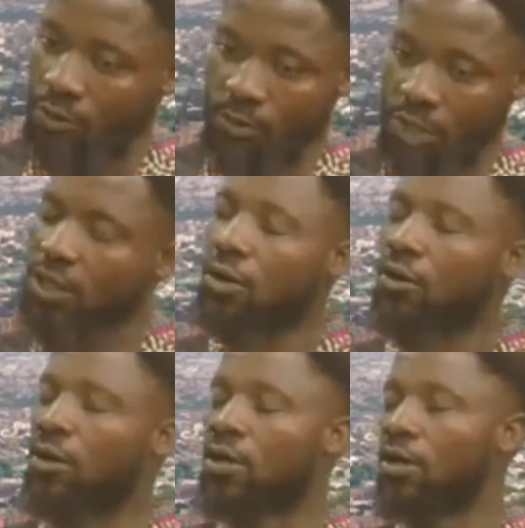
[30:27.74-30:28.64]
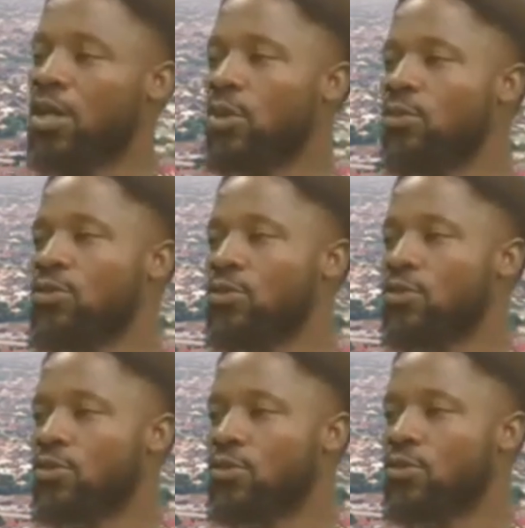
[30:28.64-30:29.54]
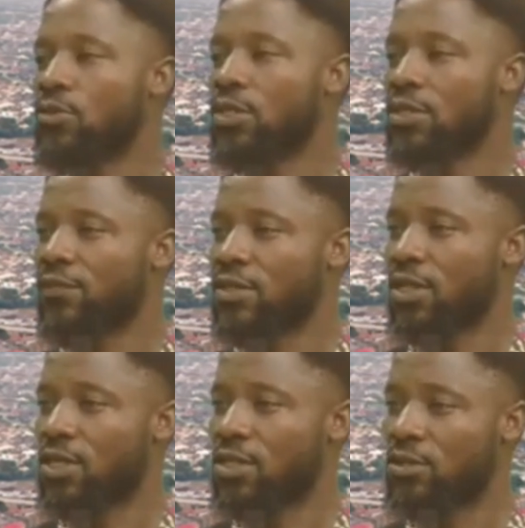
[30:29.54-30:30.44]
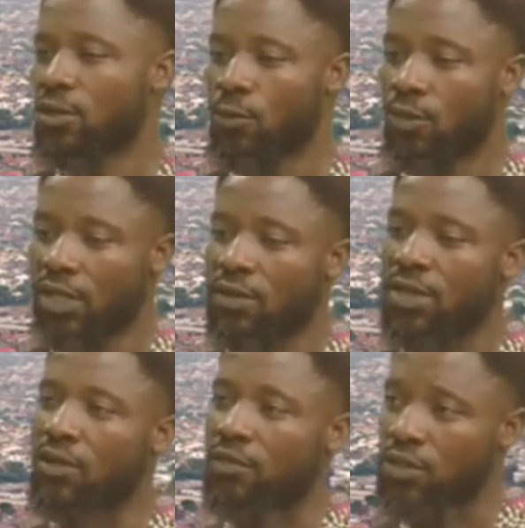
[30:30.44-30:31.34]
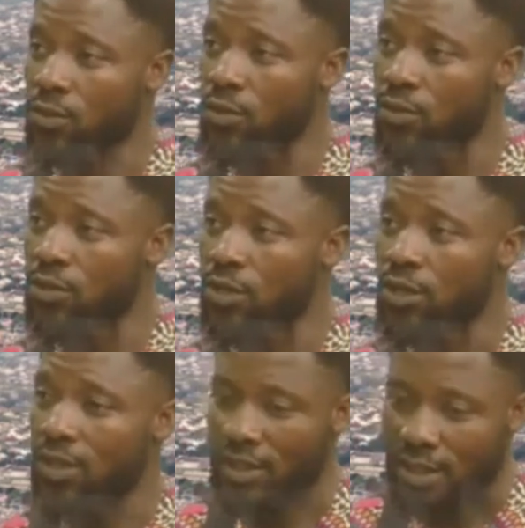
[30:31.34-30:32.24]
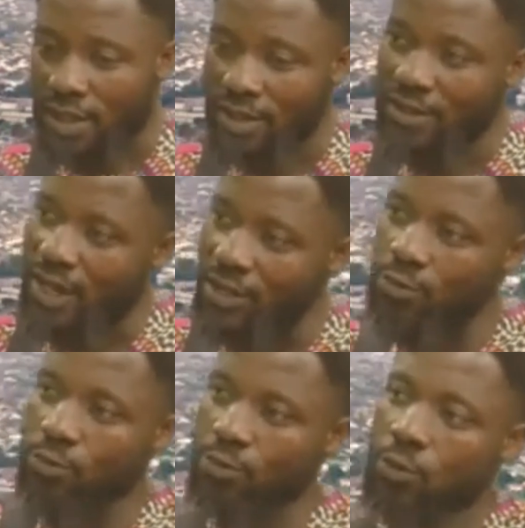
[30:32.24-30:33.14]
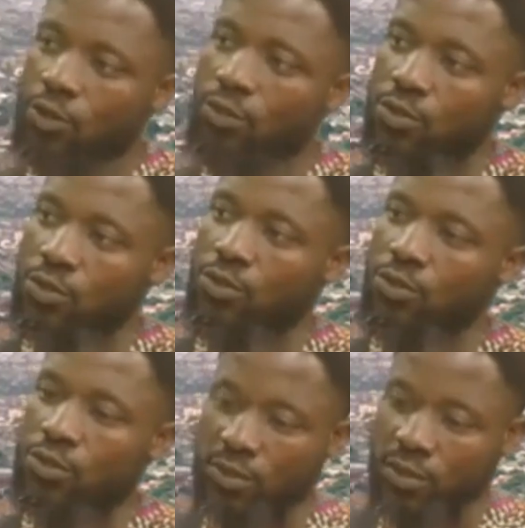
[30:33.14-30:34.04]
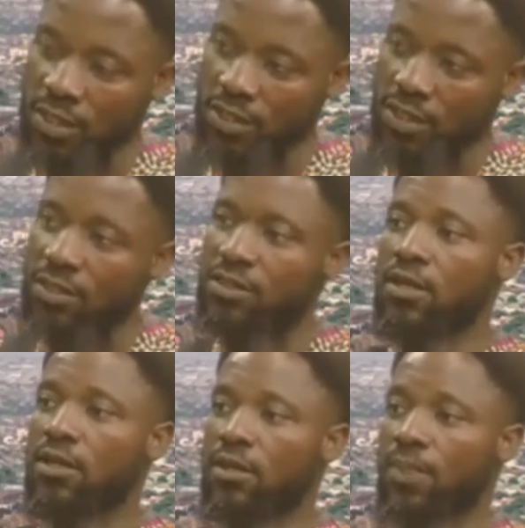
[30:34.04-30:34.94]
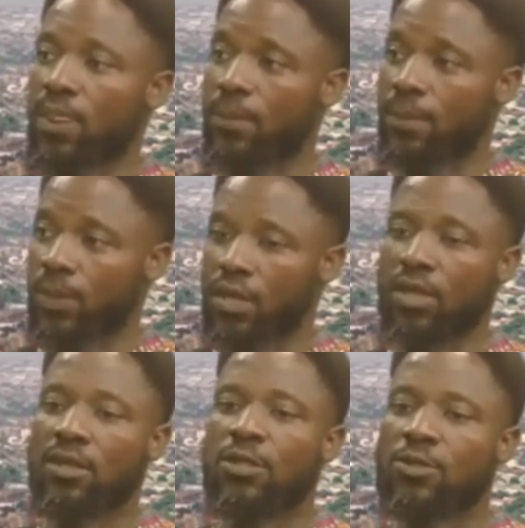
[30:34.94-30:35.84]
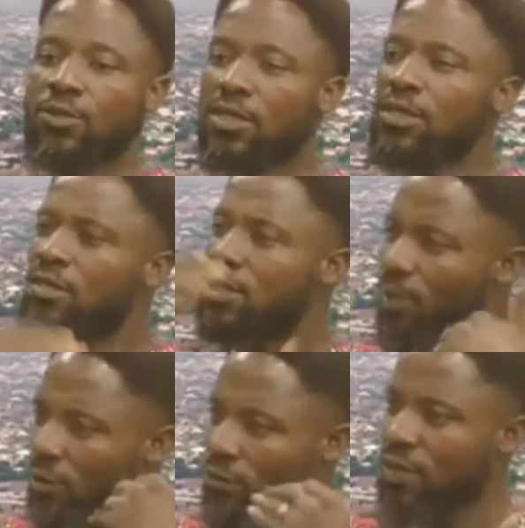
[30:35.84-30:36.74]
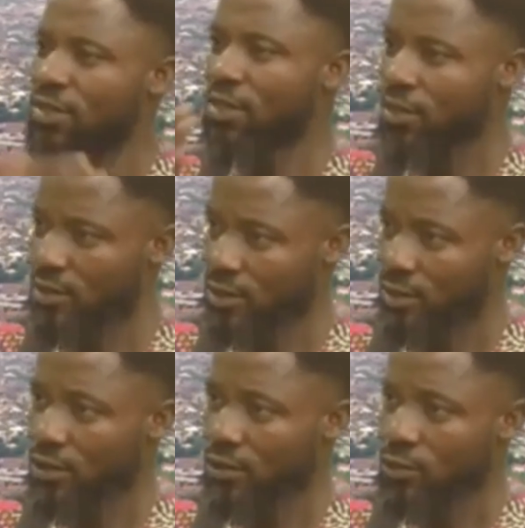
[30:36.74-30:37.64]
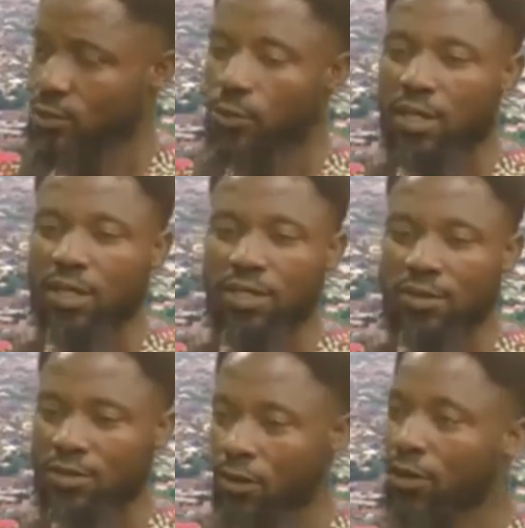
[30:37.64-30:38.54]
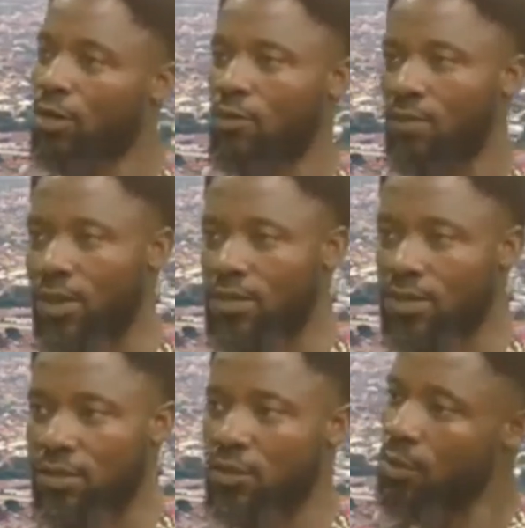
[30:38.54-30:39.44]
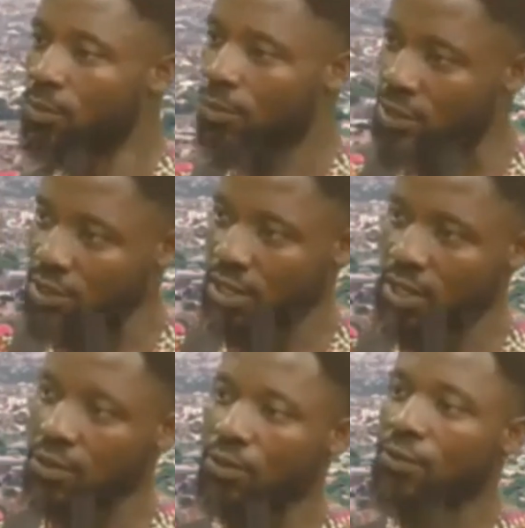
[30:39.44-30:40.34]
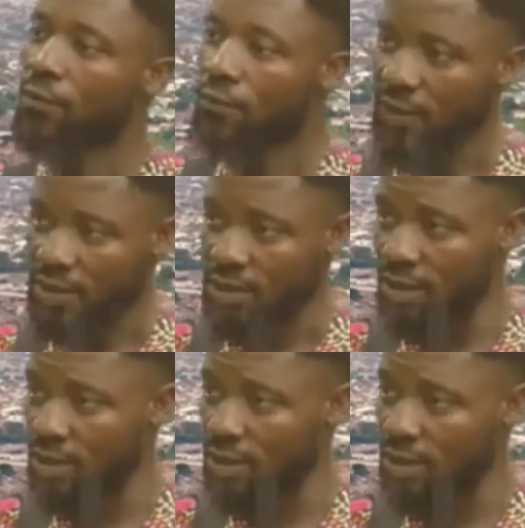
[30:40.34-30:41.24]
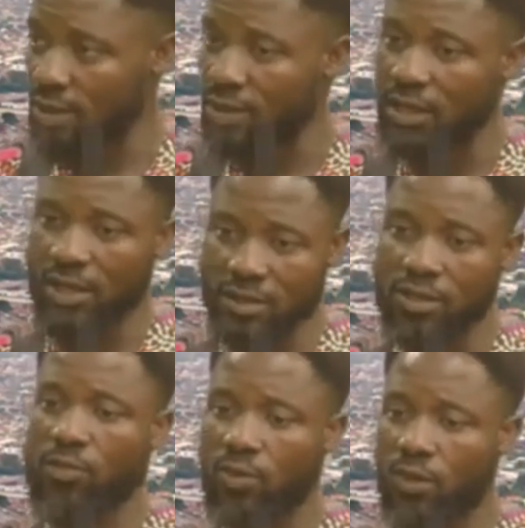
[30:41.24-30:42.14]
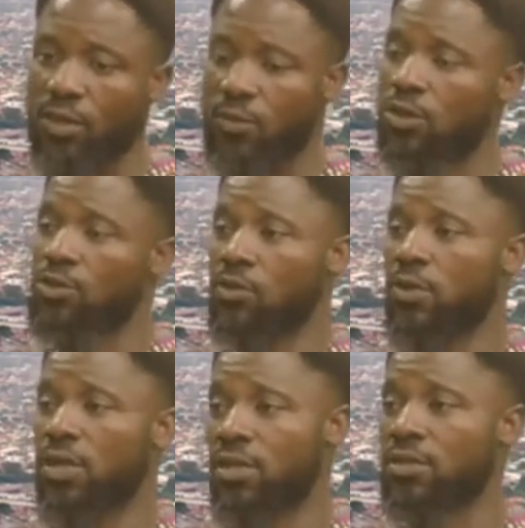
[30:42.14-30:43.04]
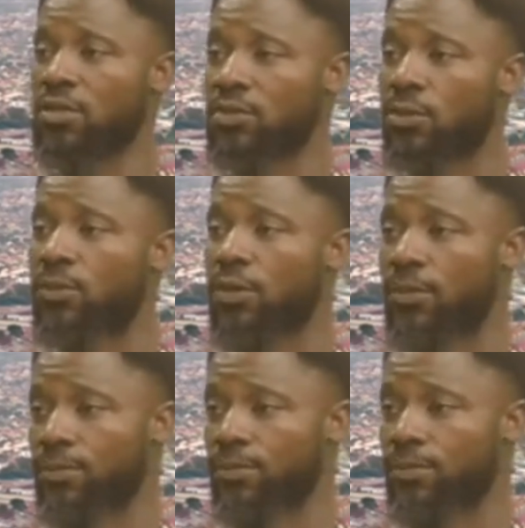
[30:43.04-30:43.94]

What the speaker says: of being unable to do this investigation without that result, it can't guide you on what to do. So there's that delay. Okay, so this is about facility. So it's all encompassing: personnel, facility, and this way we are sure we are getting somewhere.